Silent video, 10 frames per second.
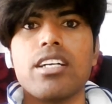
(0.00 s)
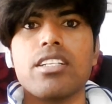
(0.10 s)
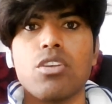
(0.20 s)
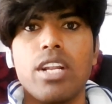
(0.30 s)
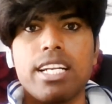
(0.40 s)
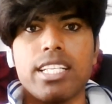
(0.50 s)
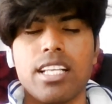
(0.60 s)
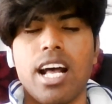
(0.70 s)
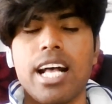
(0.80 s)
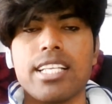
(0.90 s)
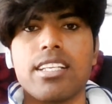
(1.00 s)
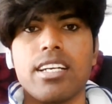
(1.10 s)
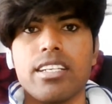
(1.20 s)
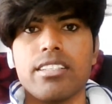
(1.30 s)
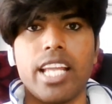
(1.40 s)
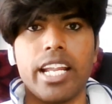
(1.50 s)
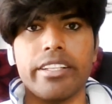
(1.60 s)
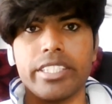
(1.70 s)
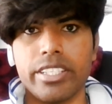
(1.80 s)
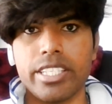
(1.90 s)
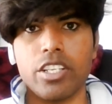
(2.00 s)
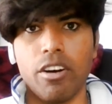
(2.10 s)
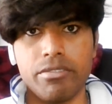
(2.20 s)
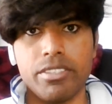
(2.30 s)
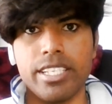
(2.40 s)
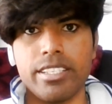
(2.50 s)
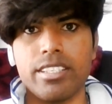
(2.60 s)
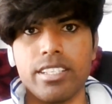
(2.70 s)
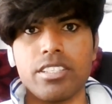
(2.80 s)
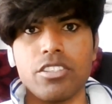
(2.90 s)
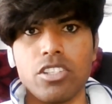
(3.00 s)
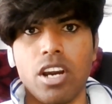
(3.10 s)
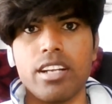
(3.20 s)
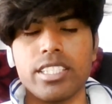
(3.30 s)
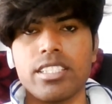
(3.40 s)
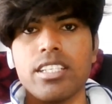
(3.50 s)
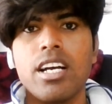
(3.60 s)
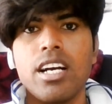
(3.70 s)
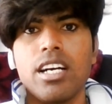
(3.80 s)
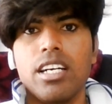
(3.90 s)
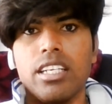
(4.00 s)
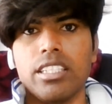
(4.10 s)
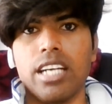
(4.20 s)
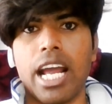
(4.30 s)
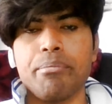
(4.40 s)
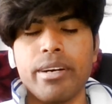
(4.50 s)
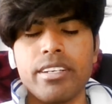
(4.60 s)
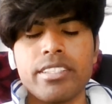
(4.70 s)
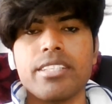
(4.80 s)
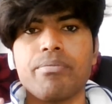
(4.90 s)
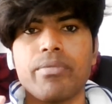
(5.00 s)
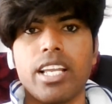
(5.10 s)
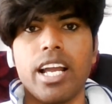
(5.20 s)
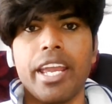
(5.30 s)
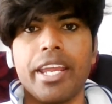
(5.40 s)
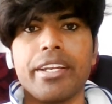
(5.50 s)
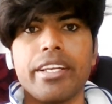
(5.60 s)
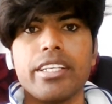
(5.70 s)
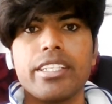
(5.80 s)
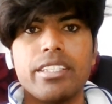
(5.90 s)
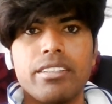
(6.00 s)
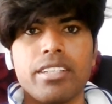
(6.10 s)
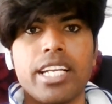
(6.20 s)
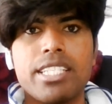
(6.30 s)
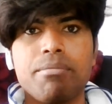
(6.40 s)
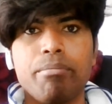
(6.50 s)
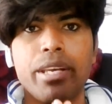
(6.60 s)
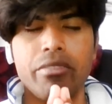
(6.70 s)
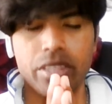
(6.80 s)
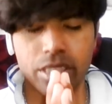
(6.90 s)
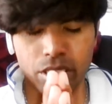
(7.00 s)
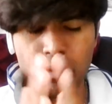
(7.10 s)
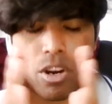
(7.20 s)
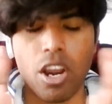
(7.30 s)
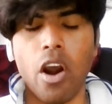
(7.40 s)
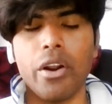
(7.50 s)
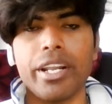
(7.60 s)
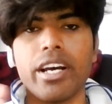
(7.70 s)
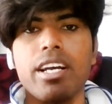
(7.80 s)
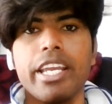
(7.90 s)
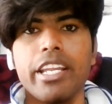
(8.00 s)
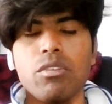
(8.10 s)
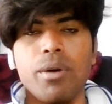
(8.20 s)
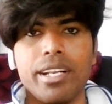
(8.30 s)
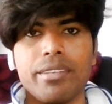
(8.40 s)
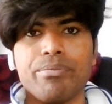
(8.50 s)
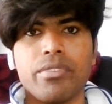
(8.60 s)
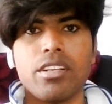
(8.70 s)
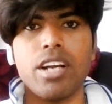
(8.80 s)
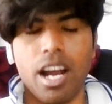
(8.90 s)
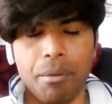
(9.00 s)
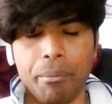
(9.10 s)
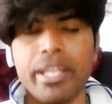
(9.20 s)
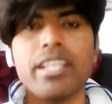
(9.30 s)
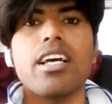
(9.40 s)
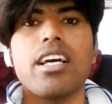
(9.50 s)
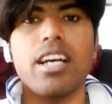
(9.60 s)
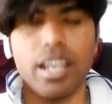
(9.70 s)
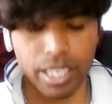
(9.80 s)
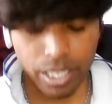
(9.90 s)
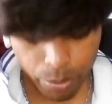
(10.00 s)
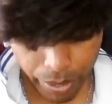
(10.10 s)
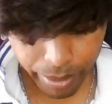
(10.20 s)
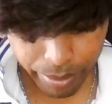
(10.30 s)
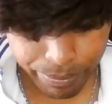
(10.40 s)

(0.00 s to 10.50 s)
So let us ask uh, Saint Teresa of Jesus, John uh, Ipers, and uh, let us be with God in one. Amen. Hallelujah.